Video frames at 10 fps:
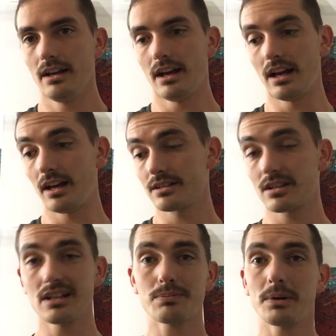Uh, so
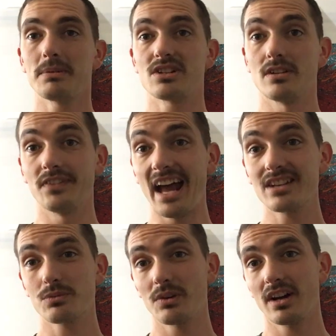that's pretty much it. That
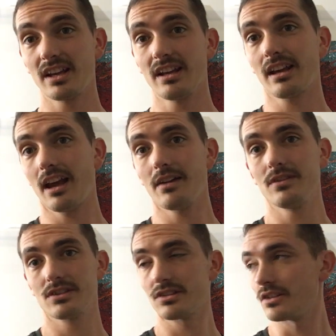is where I get
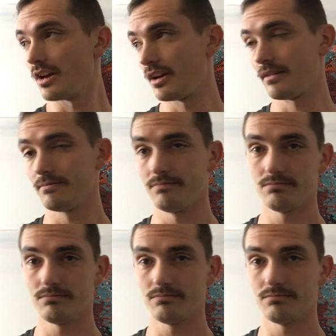canvas uh, um,